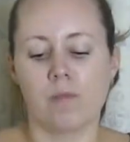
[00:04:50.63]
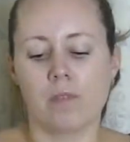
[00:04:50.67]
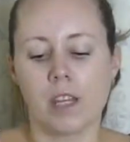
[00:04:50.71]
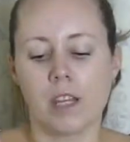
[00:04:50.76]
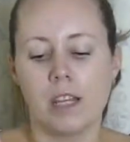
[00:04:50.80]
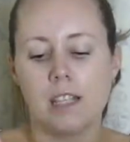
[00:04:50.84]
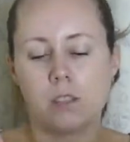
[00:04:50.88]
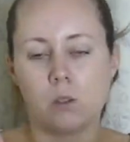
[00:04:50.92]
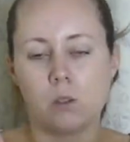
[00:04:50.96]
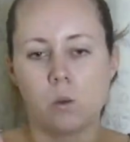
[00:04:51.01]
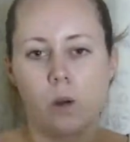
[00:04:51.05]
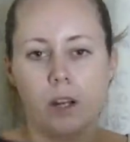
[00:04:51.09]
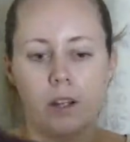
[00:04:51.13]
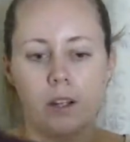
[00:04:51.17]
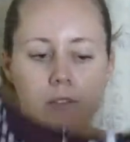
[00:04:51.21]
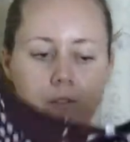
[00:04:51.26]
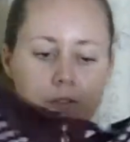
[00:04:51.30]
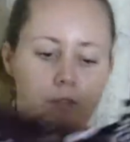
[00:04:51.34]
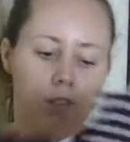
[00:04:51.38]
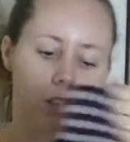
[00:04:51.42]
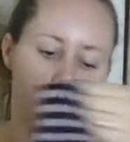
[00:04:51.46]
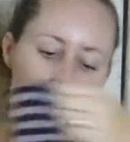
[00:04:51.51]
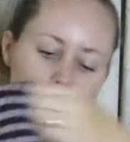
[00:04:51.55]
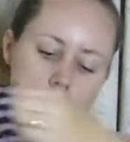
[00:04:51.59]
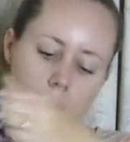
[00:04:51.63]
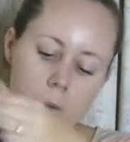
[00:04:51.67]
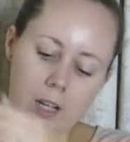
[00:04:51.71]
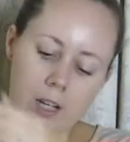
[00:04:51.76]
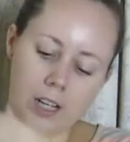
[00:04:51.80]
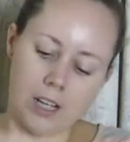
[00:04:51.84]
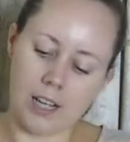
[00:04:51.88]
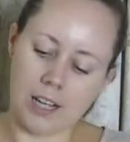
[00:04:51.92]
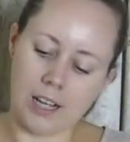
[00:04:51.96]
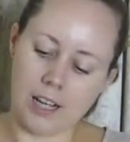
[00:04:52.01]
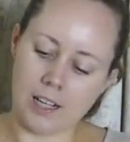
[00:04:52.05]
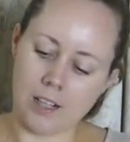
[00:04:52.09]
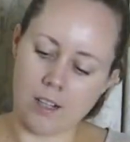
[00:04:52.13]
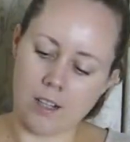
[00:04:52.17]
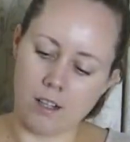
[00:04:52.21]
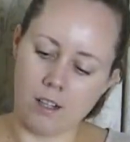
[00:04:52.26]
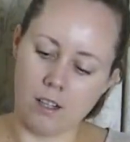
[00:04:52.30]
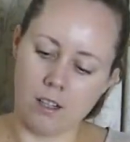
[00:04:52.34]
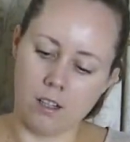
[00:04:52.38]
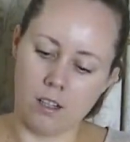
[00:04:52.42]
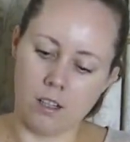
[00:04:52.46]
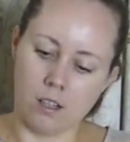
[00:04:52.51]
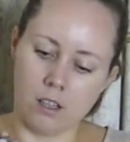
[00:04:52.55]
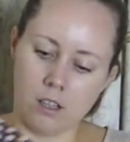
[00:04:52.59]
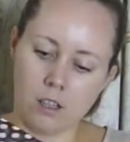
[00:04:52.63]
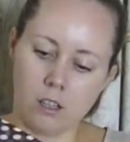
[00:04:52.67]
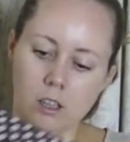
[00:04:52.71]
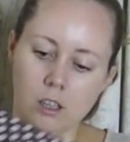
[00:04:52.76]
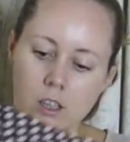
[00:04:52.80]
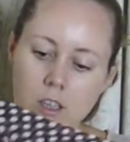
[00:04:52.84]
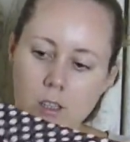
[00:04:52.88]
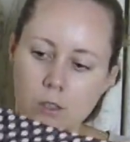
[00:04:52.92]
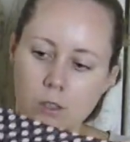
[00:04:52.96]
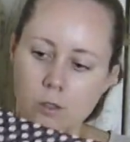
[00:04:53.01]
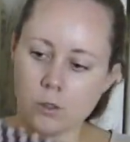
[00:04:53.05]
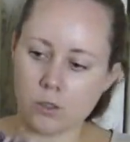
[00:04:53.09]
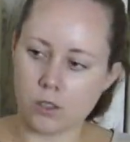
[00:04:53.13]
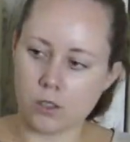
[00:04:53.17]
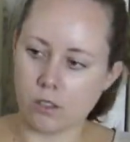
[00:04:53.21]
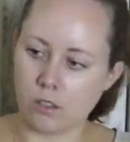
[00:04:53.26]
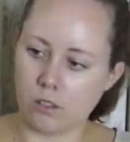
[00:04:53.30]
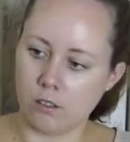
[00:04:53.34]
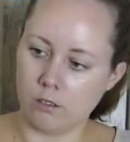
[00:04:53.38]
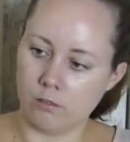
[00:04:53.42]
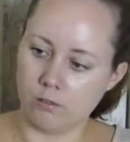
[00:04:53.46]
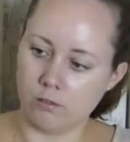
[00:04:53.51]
it's quite flowy and loose,